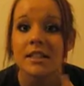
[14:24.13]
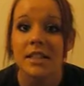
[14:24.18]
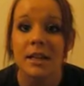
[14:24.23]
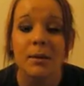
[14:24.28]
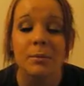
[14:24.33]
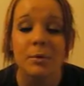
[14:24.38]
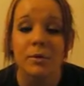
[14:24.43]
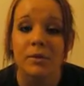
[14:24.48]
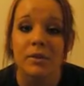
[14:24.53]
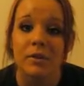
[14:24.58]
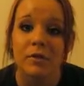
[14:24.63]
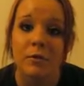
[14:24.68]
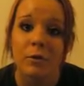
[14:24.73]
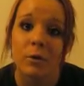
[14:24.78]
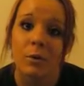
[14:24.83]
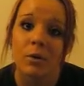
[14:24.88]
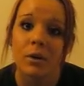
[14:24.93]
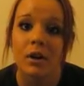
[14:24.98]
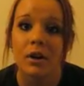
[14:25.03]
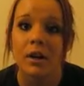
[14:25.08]
keep moving
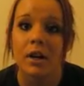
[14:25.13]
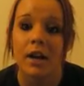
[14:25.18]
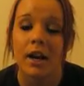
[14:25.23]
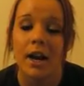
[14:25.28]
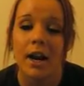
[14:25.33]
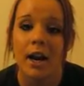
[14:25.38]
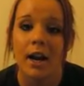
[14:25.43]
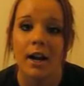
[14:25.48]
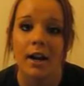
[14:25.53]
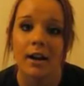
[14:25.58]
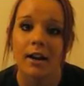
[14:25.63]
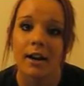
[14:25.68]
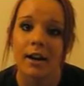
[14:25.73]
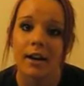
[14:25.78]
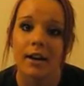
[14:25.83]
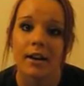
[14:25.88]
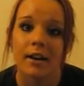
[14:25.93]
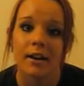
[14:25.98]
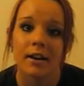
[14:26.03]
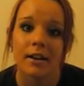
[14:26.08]
forward
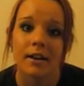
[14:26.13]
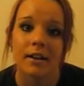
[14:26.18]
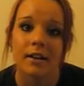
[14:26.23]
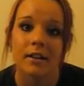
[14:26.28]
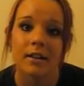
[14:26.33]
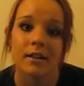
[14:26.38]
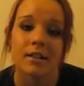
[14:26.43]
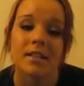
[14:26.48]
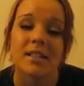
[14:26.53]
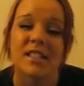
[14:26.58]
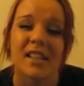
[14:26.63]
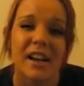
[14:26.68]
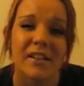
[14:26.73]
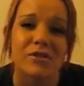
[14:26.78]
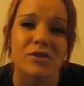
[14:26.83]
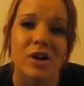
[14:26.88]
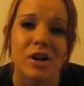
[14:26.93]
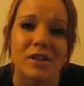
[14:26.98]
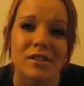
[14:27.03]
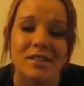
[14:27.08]
and stay
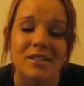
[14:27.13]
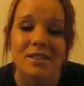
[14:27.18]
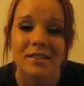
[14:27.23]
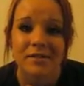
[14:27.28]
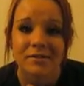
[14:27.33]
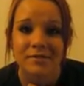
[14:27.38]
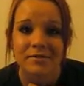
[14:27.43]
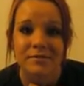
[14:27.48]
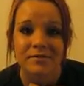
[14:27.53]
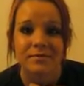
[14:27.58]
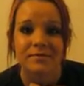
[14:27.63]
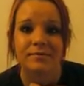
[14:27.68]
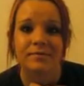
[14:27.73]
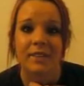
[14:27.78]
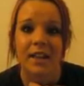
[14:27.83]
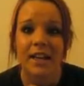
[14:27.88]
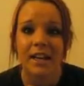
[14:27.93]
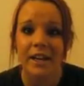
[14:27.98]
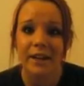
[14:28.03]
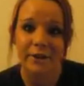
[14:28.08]
off drugs.
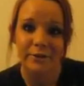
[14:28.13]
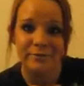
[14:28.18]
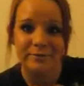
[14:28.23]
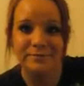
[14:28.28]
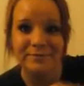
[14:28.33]
Thank you.